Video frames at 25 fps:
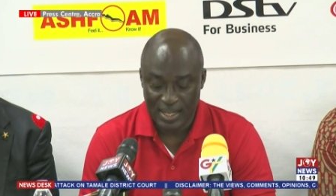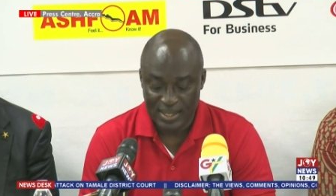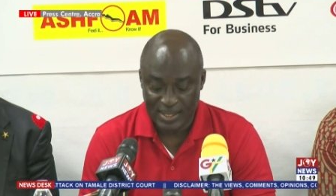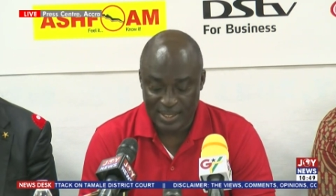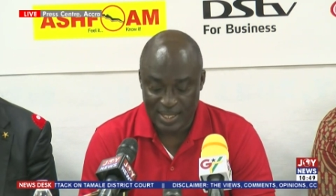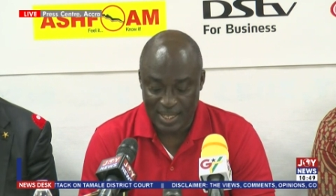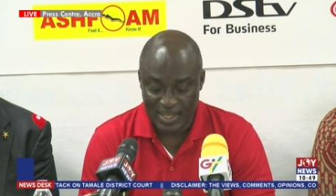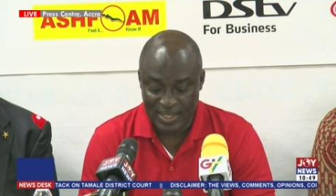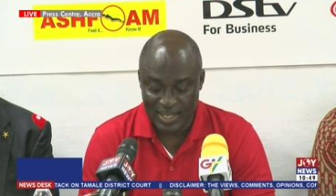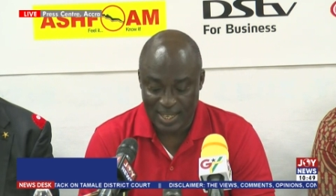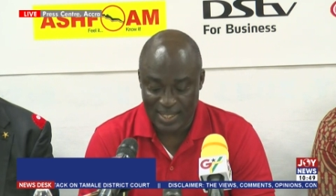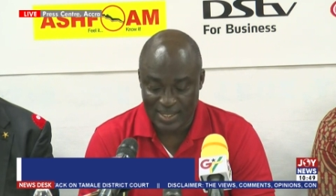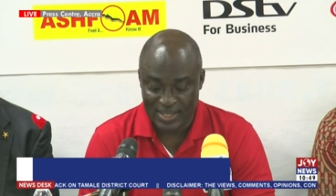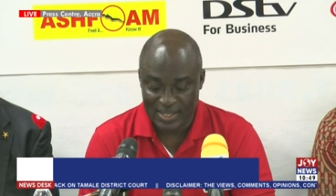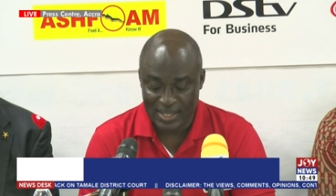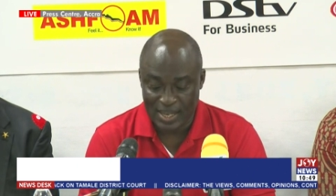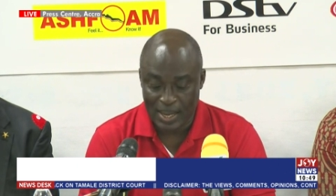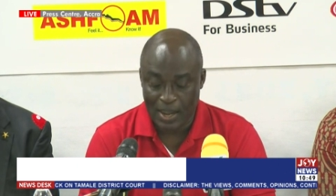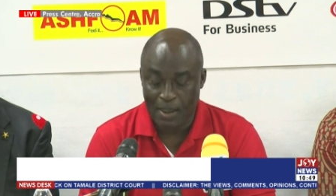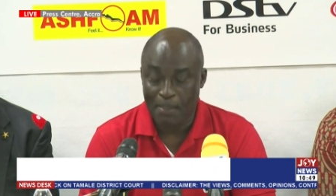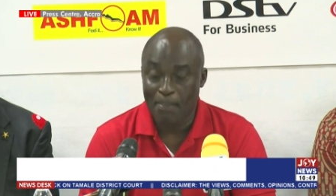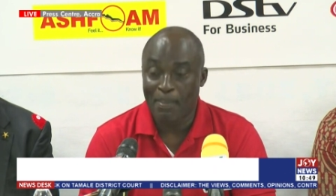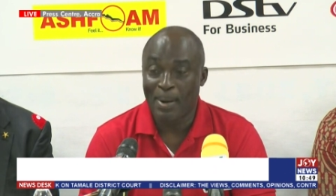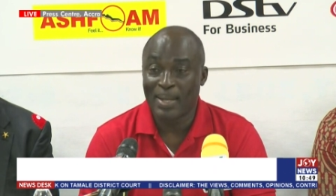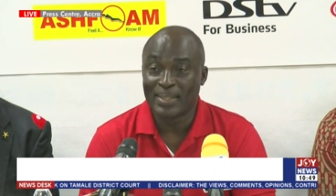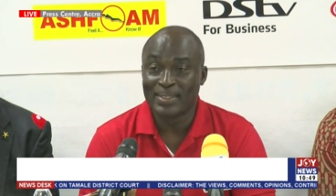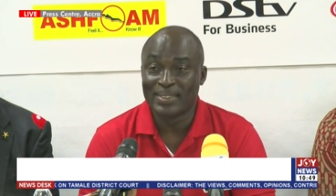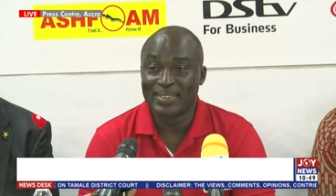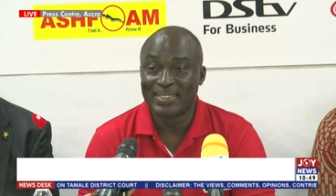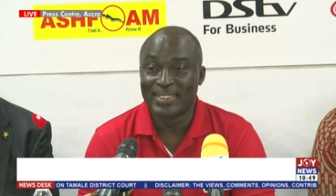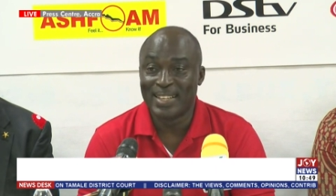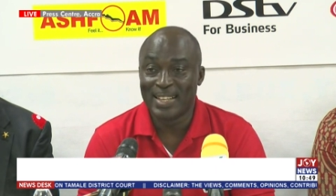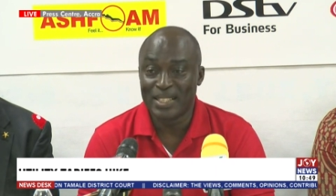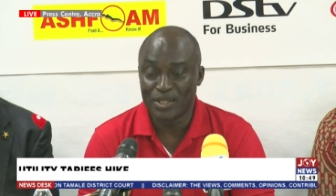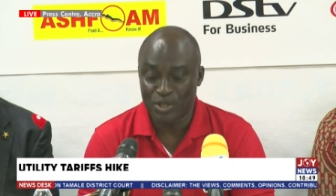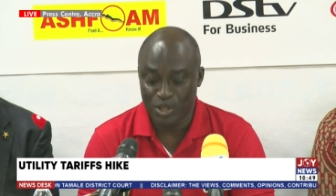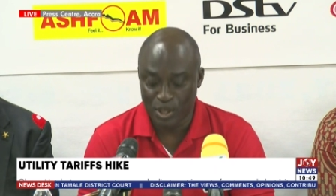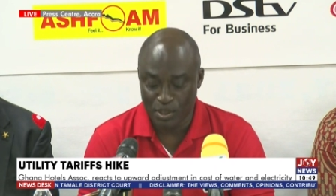such as
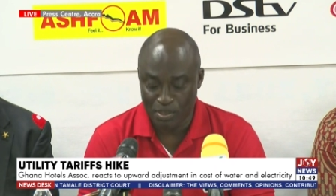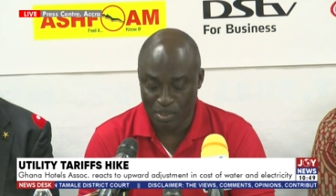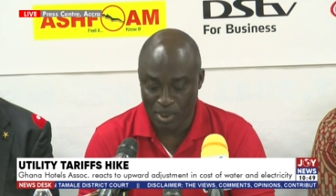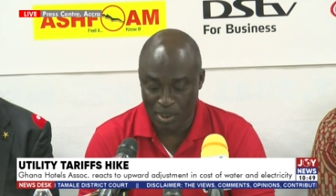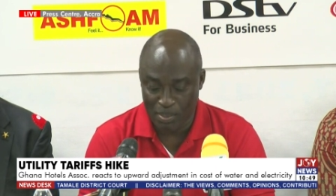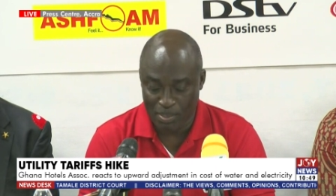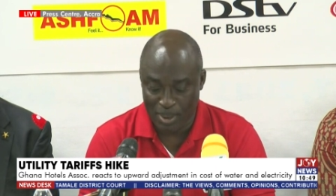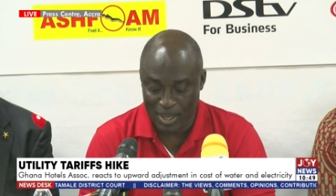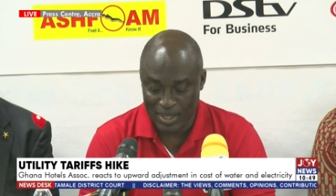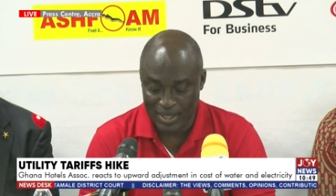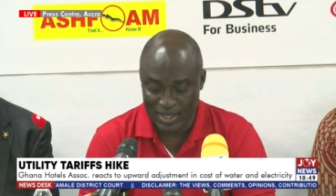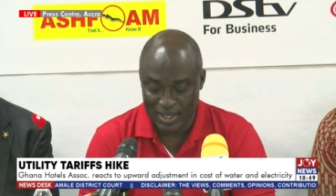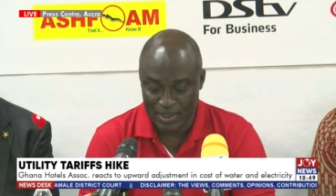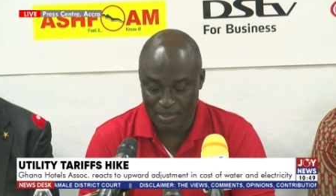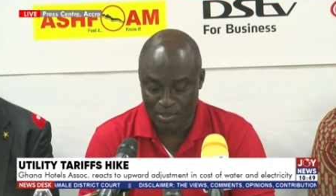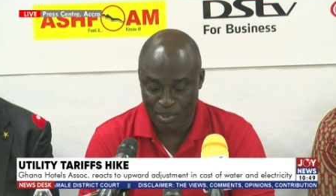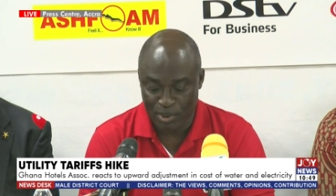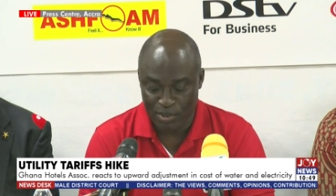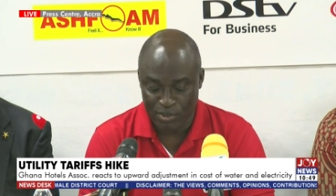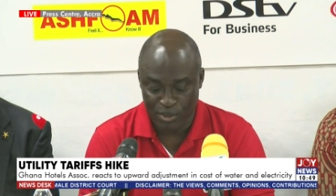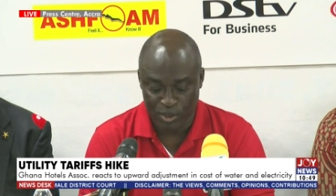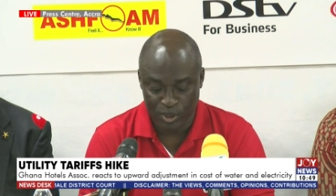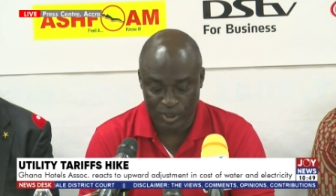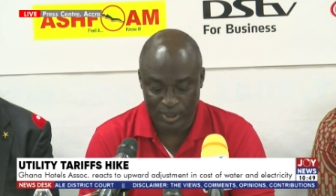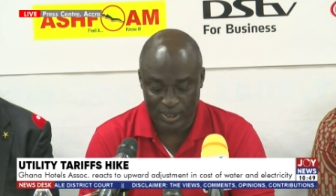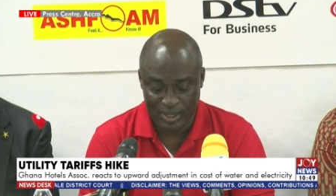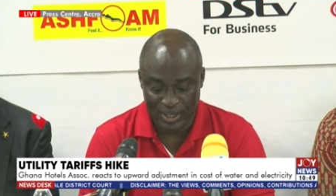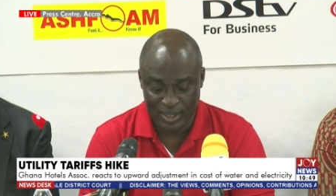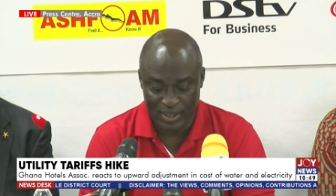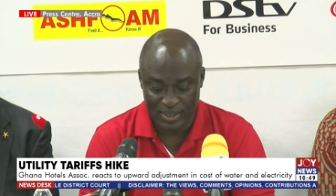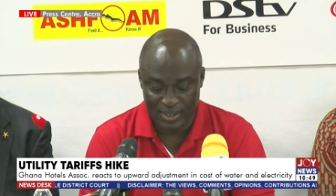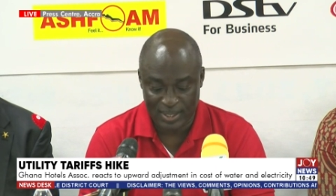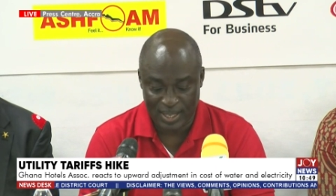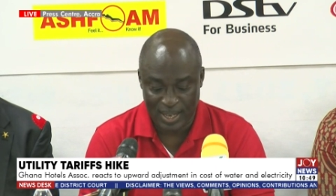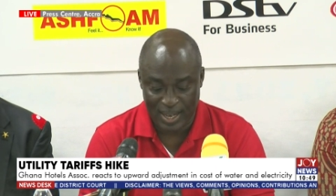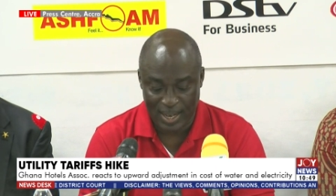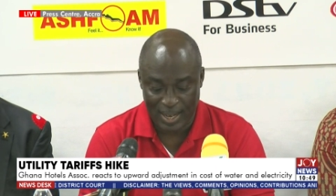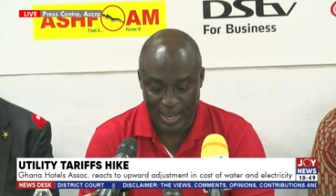mandatory membership of
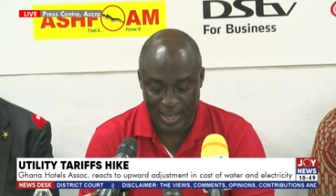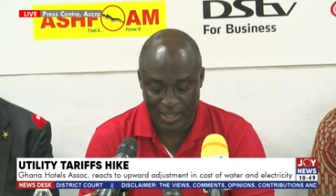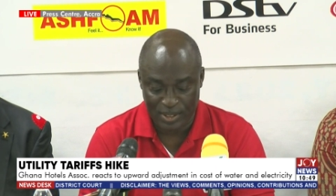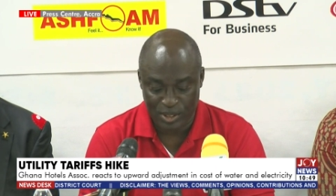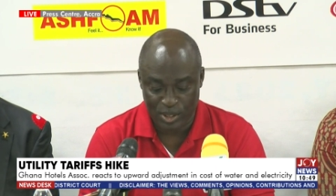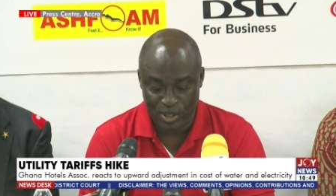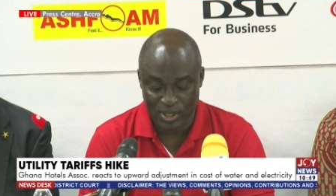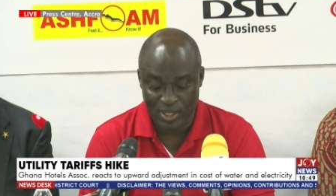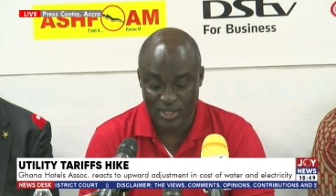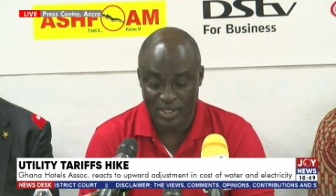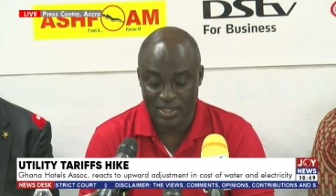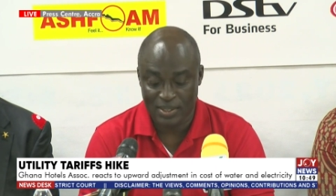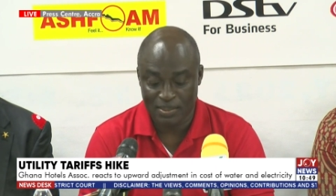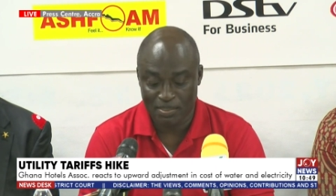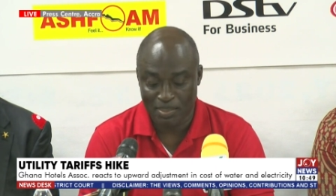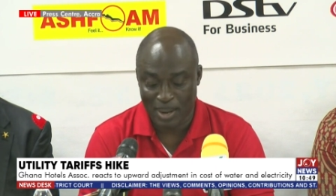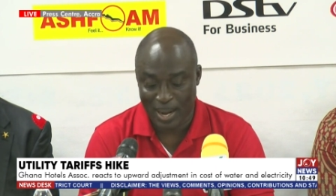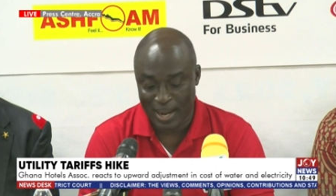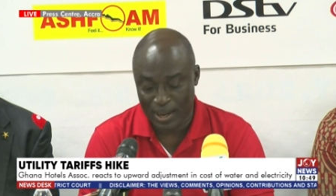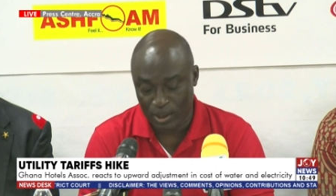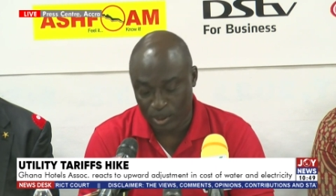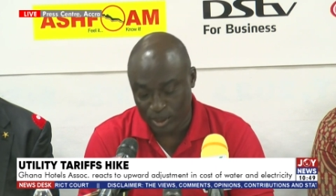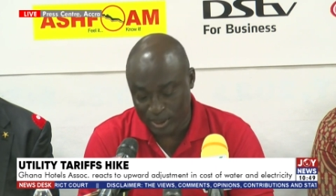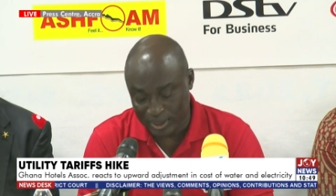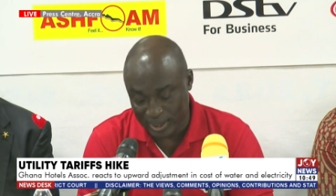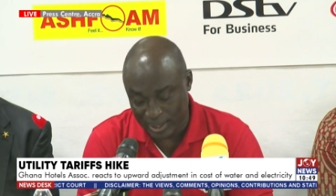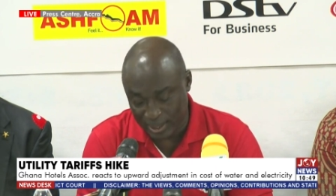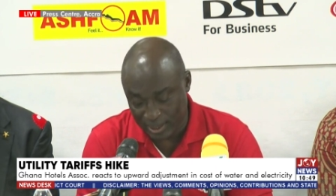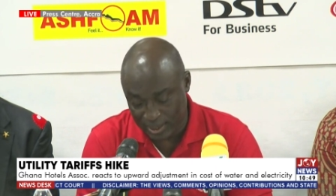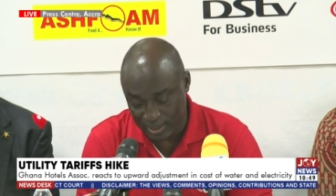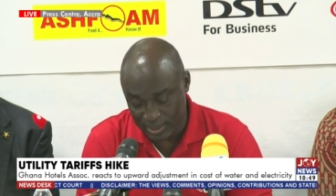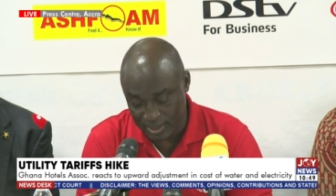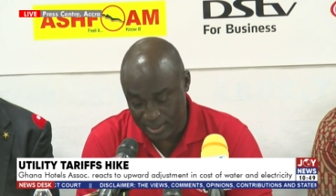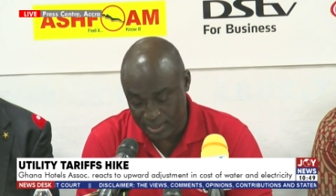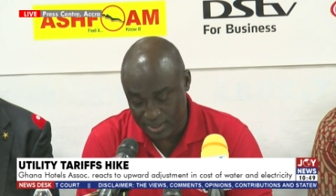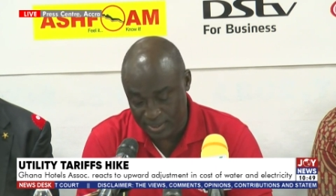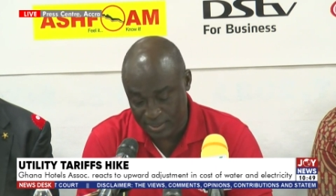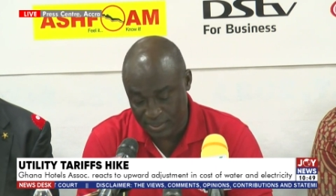hotels association by
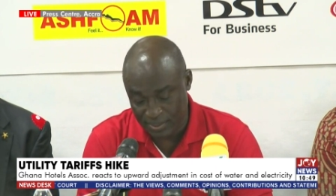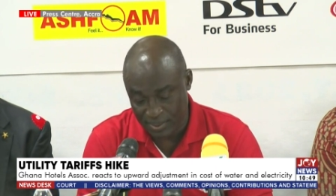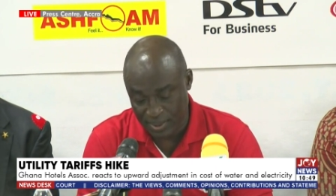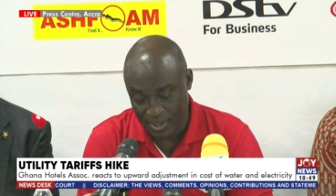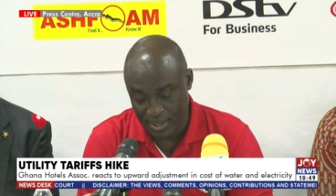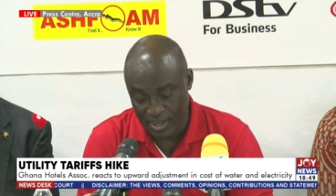hotels,